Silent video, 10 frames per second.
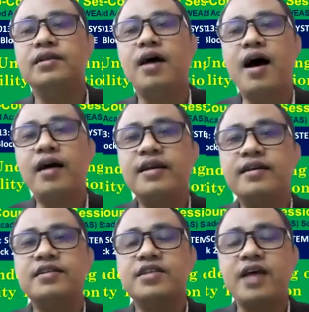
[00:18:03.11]
In
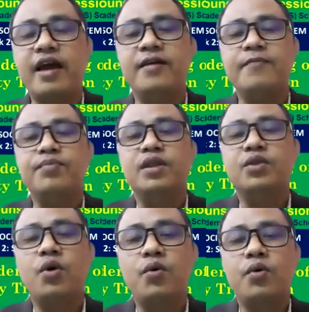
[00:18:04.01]
another side,
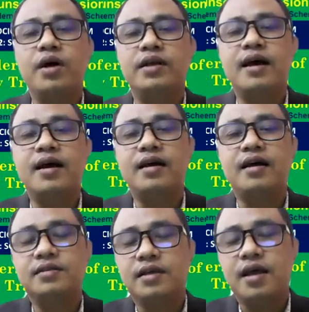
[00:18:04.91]
no, there
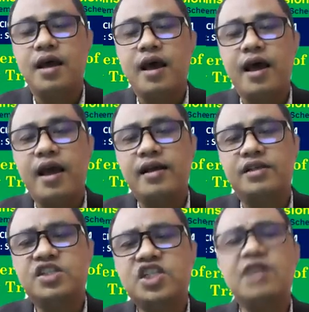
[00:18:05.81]
are the
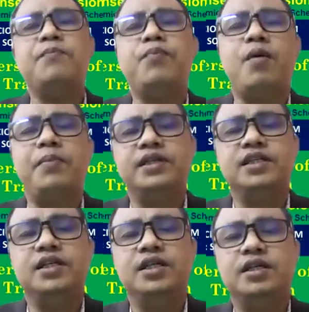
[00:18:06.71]
extreme
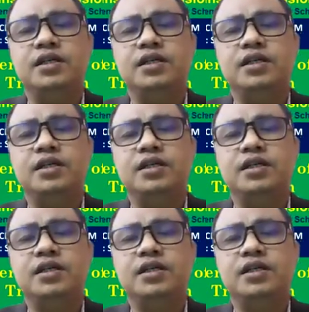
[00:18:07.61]
poverty